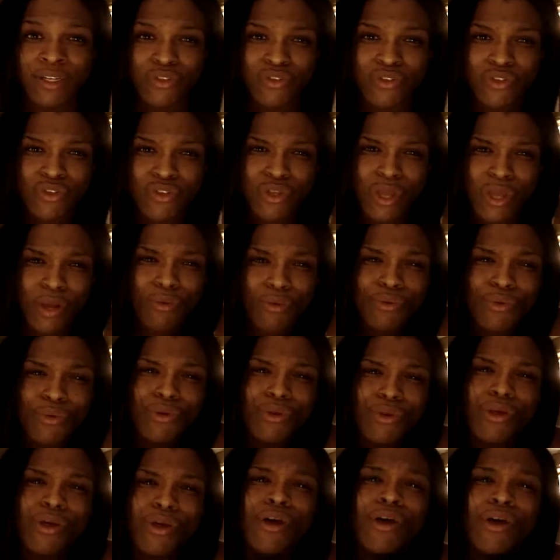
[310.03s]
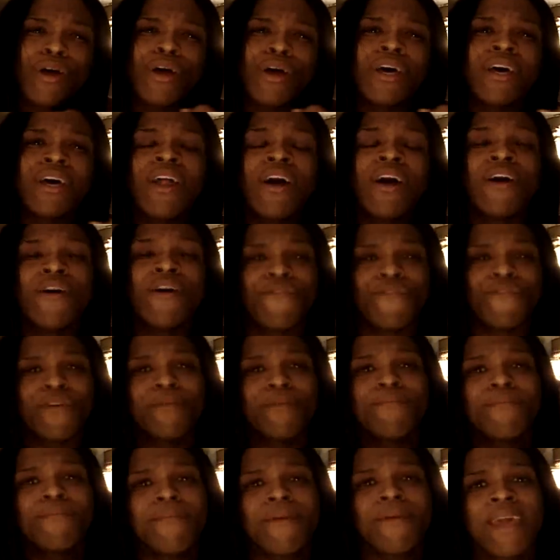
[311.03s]
No good
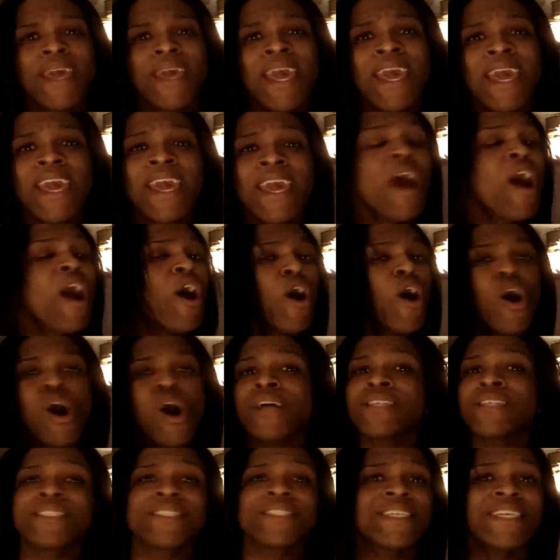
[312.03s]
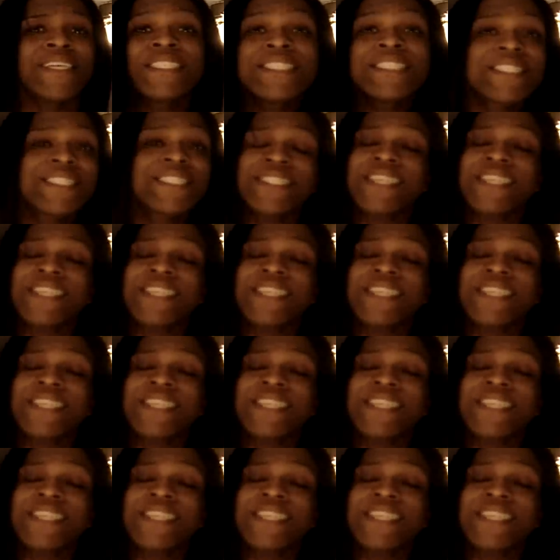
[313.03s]
for me or society.